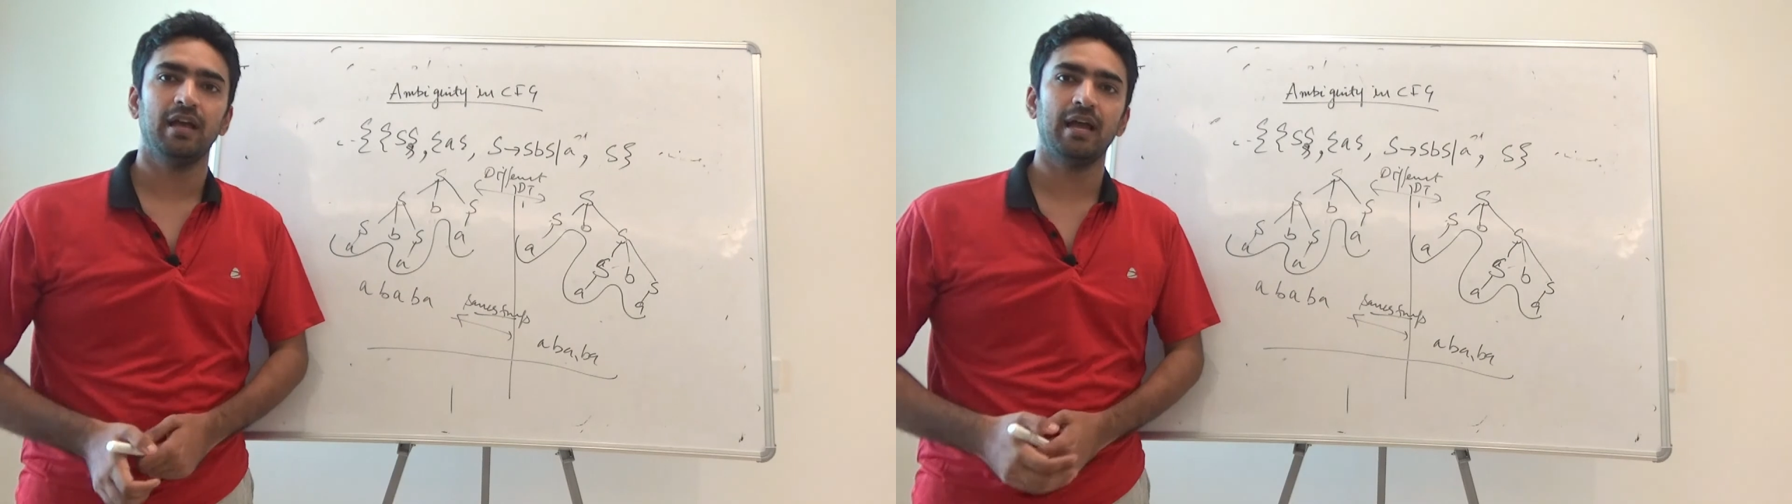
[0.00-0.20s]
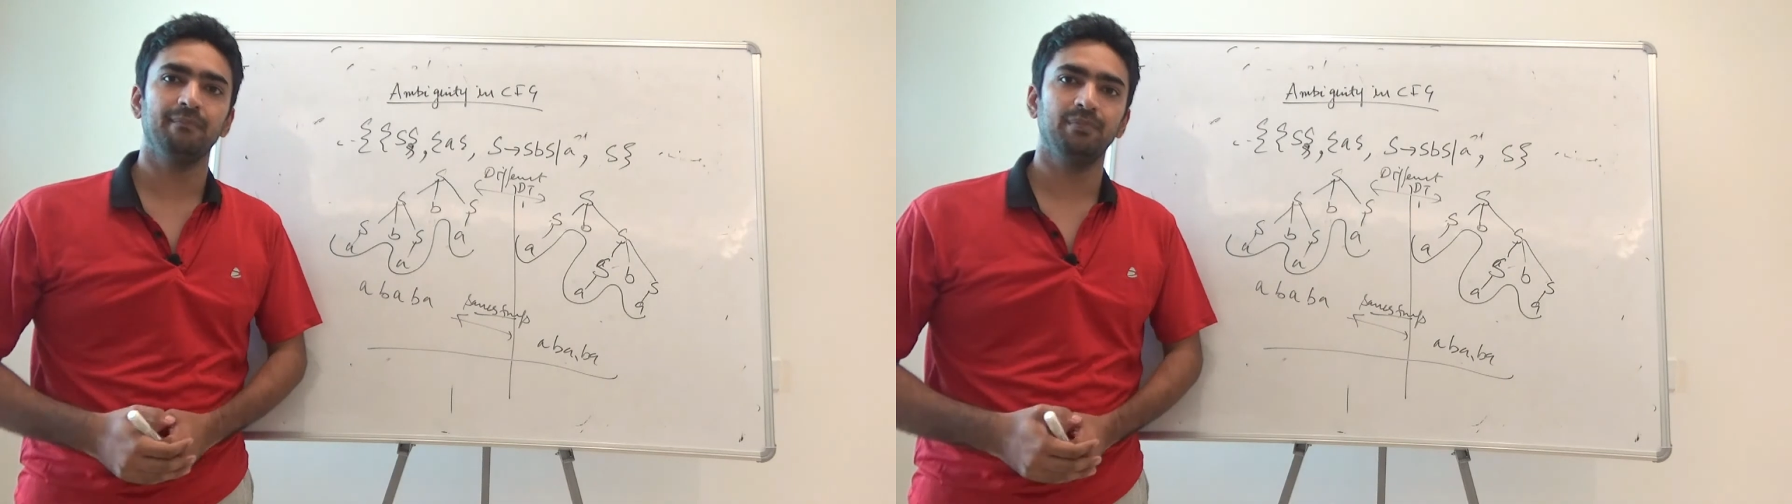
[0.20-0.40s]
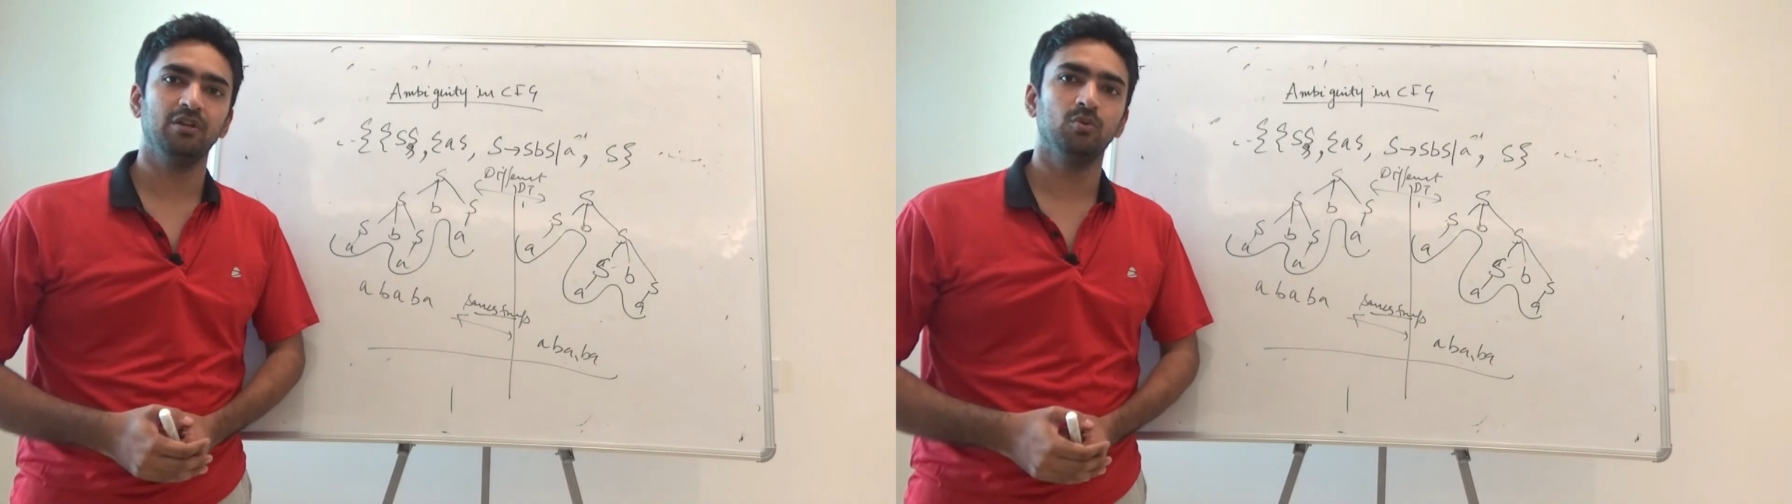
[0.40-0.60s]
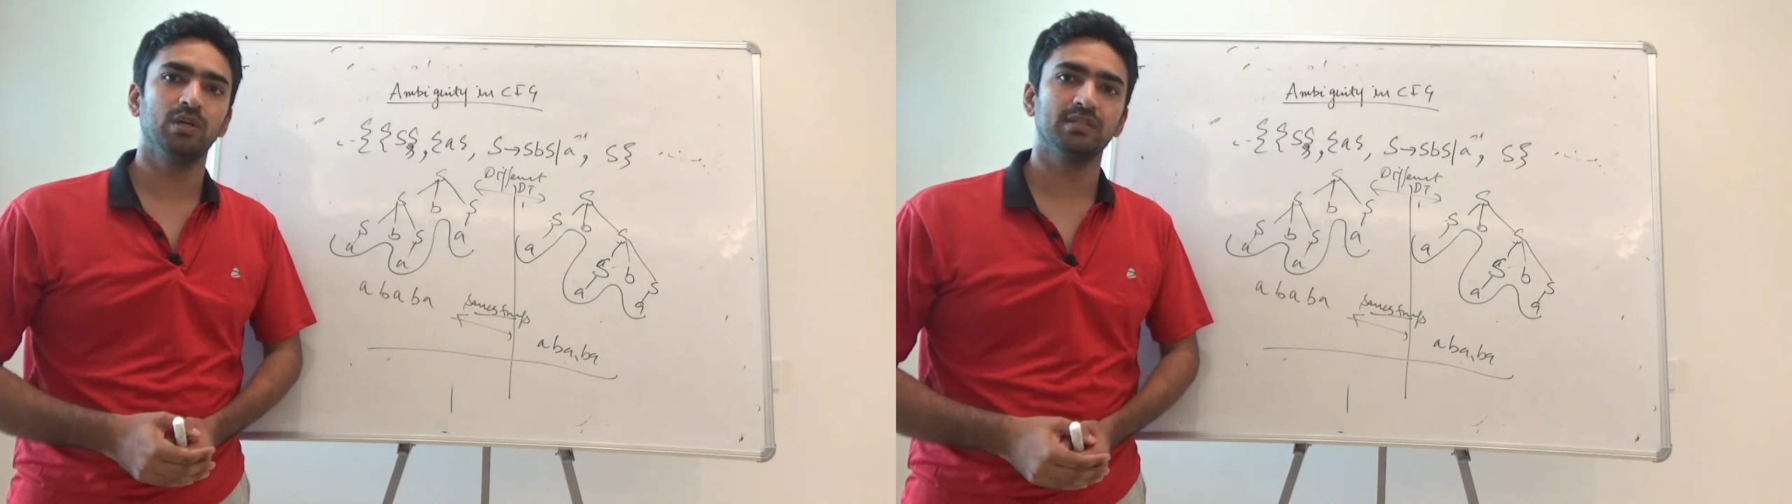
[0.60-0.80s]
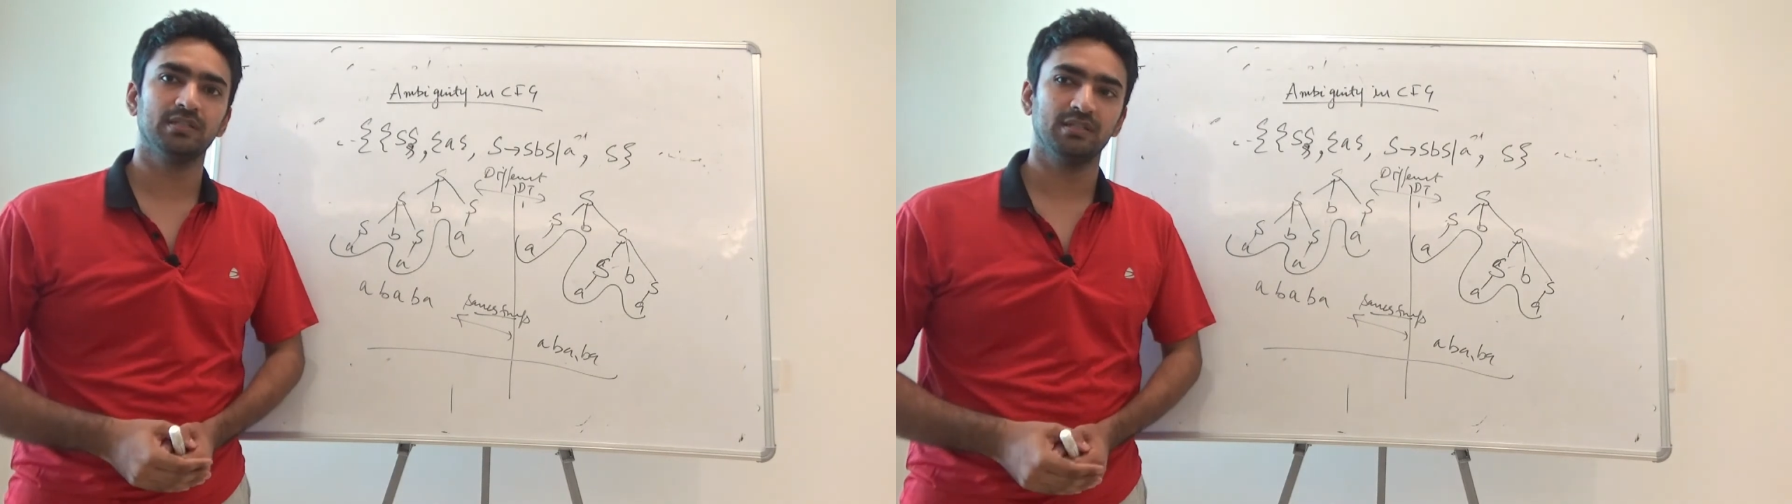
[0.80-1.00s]

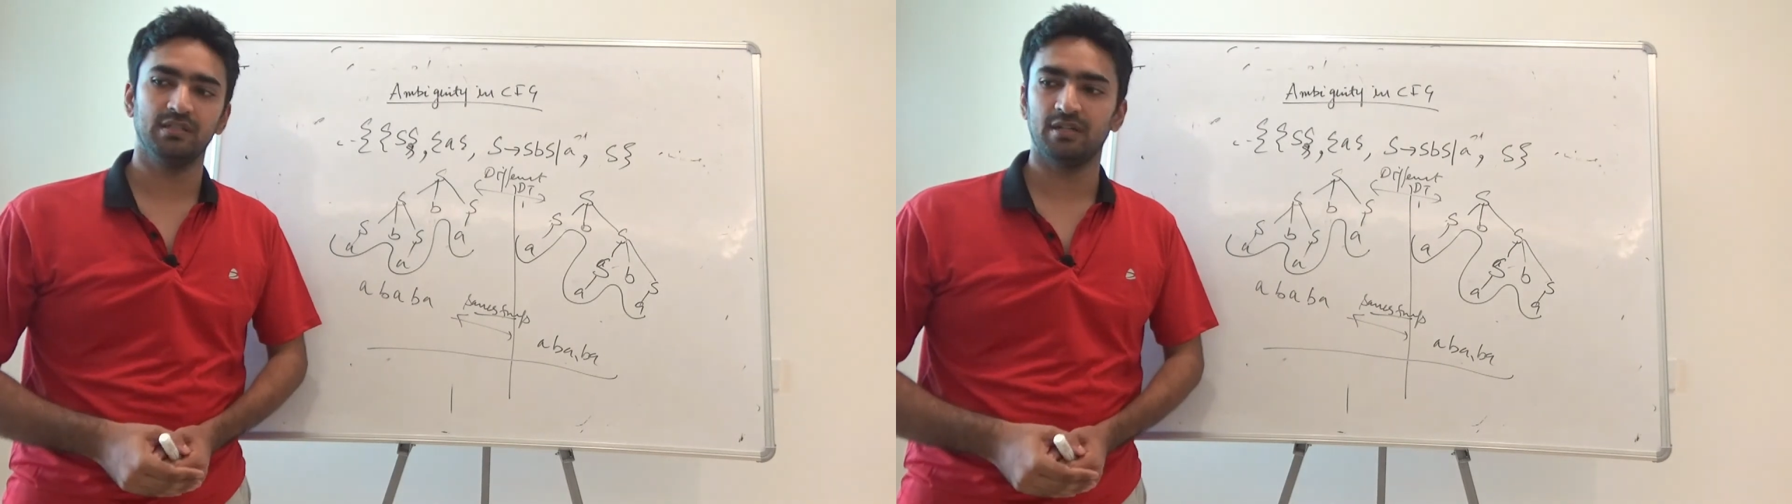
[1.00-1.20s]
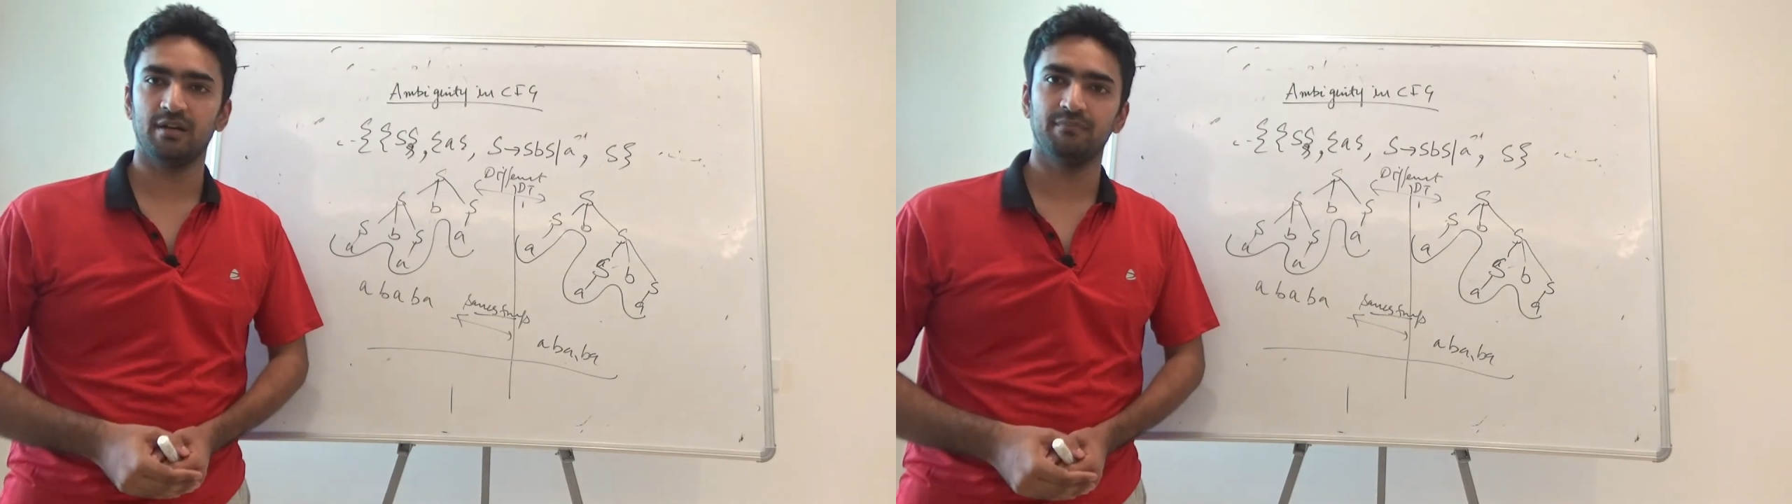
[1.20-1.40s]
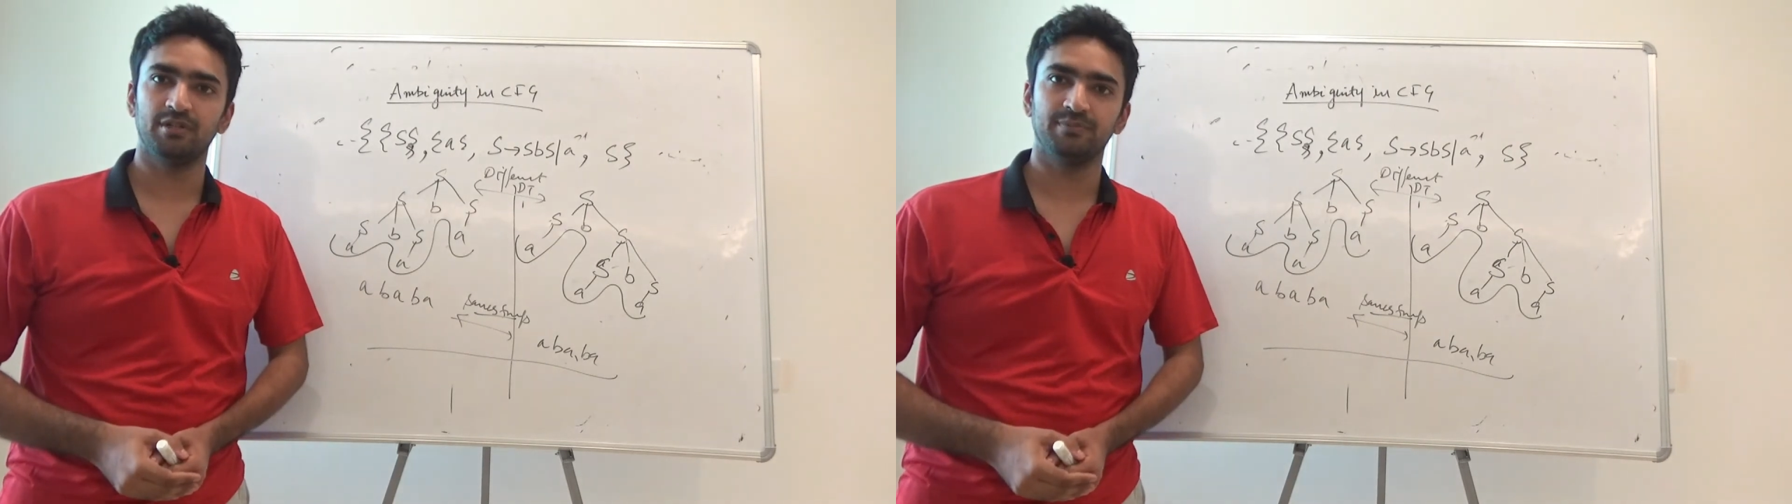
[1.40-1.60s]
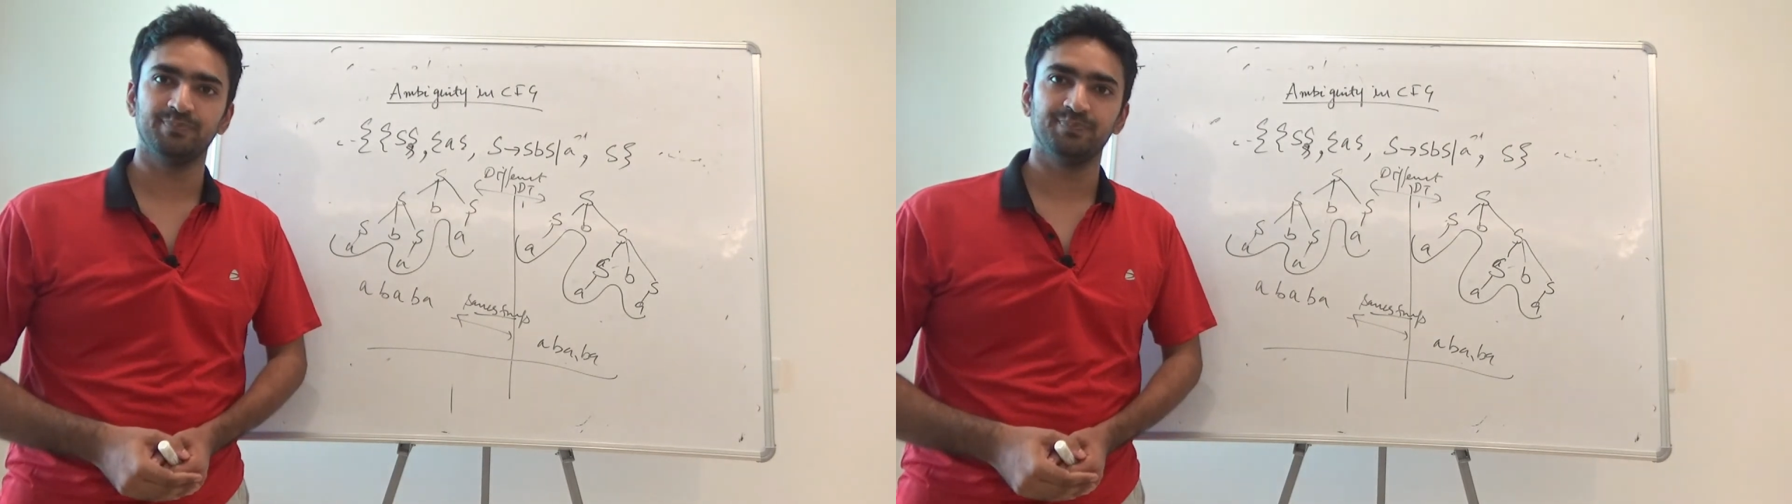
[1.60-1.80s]
ambiguous grammar.